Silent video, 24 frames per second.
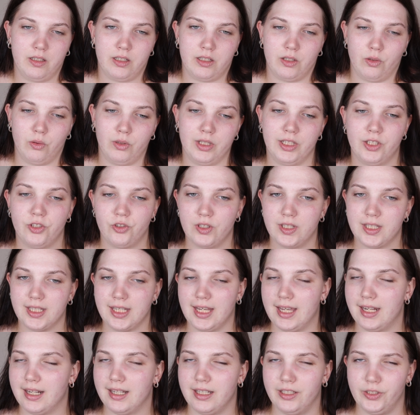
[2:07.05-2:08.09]
So let's just
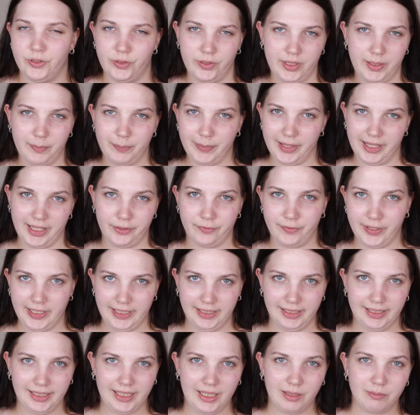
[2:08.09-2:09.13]
get into the palette
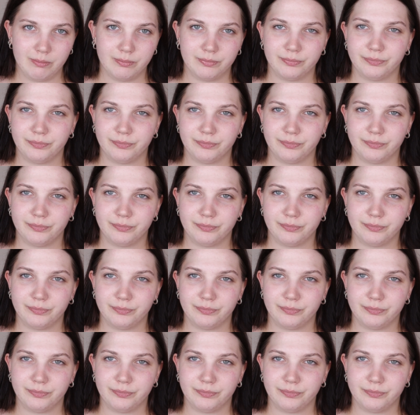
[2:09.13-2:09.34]
finally.